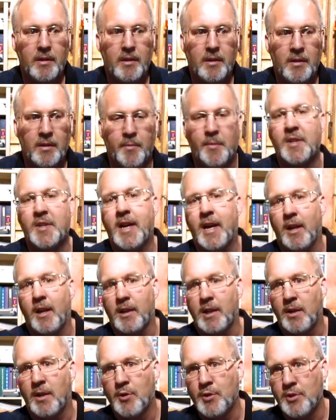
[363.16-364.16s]
the
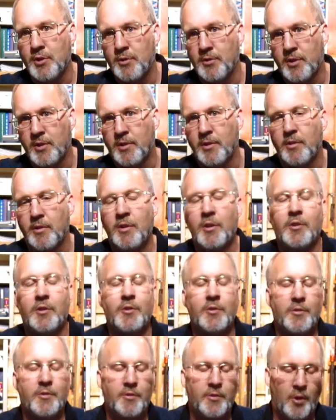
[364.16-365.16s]
metallic I was using, you
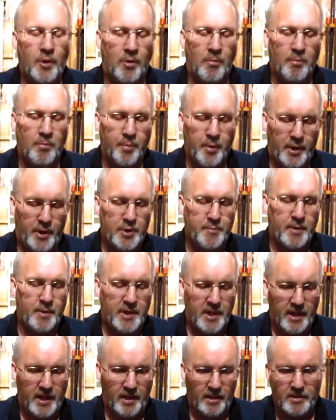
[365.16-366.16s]
don't brush
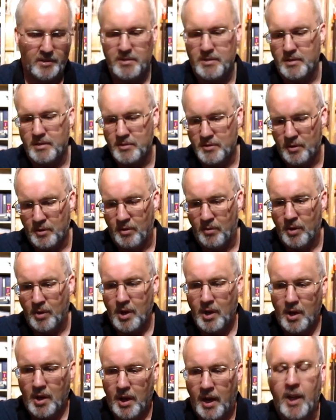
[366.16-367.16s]
metallics. So
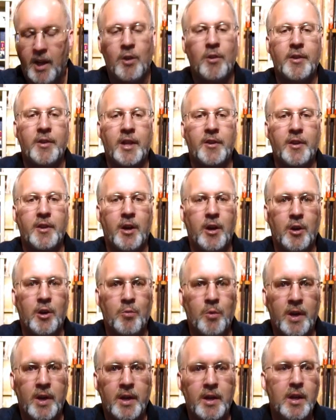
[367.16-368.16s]
I learned that the
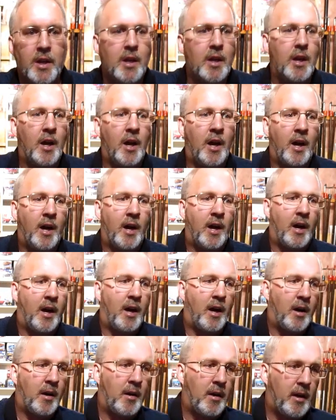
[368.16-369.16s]
hard way,
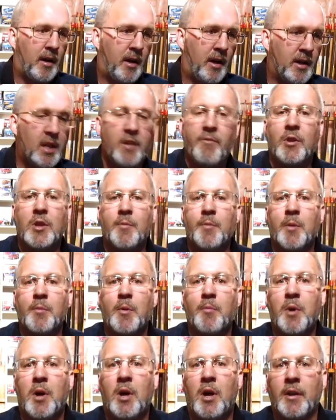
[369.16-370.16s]
and even the
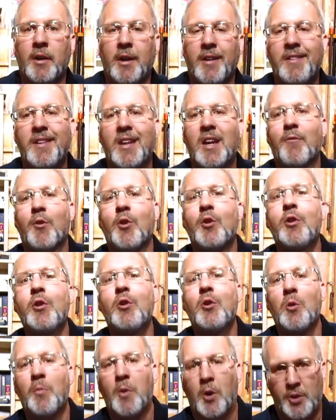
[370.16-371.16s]
Purple Pond. Never
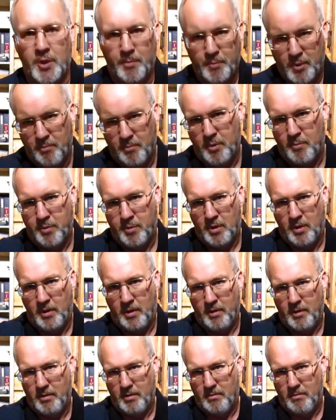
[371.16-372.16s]
knew about the Purple
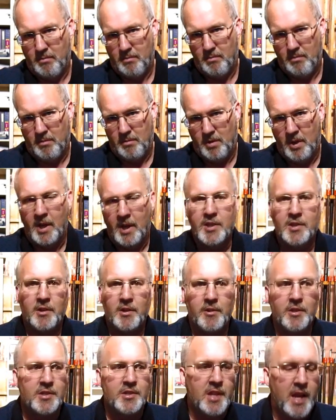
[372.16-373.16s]
Pond. I
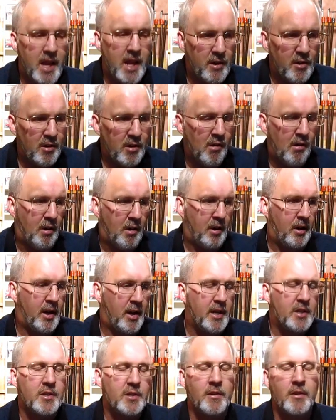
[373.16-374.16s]
started sanding on it.
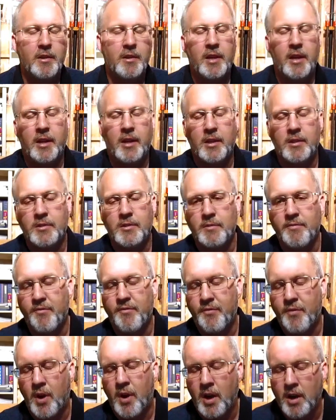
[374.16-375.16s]
I started taking
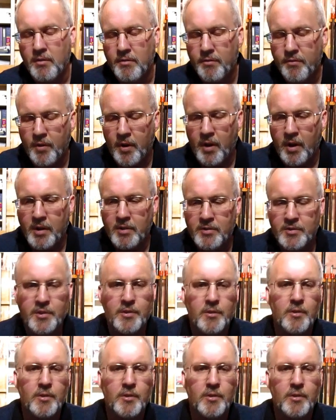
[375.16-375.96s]
fine quad